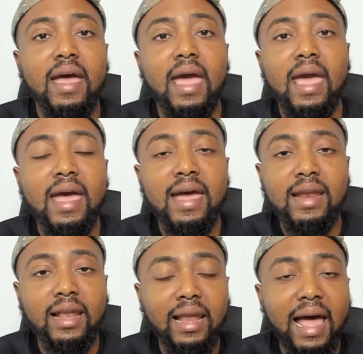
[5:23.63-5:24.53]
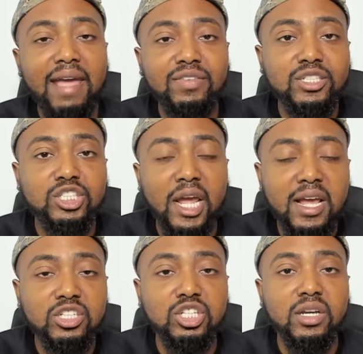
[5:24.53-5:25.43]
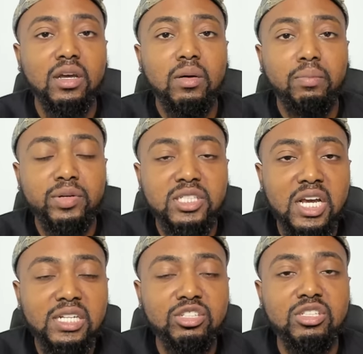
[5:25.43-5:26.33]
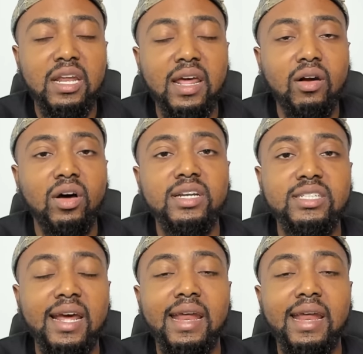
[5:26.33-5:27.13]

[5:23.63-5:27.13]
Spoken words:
and life-changing procedures that they don't understand.